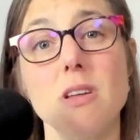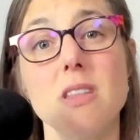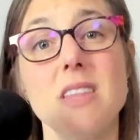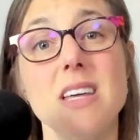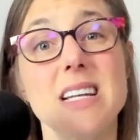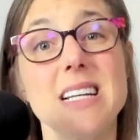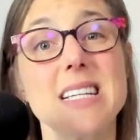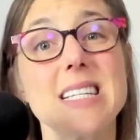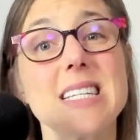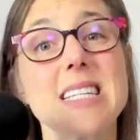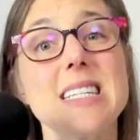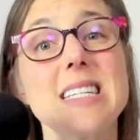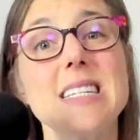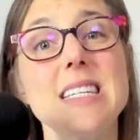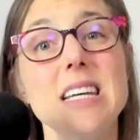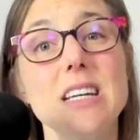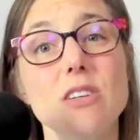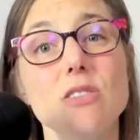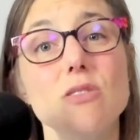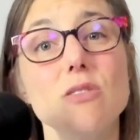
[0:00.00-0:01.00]
then it
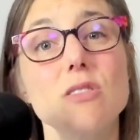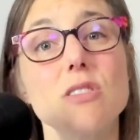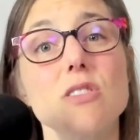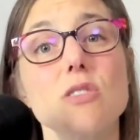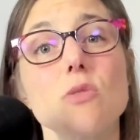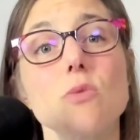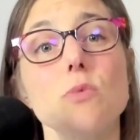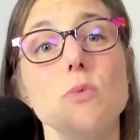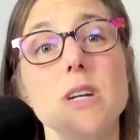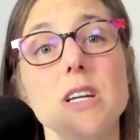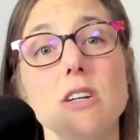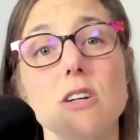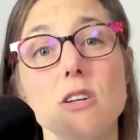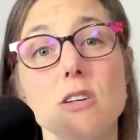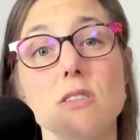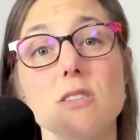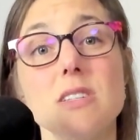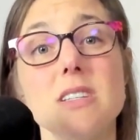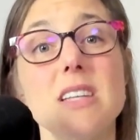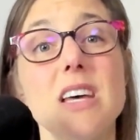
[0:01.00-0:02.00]
signals to
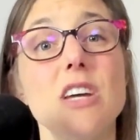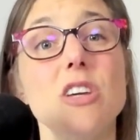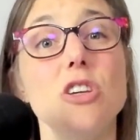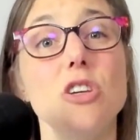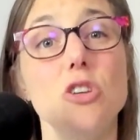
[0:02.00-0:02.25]
readers that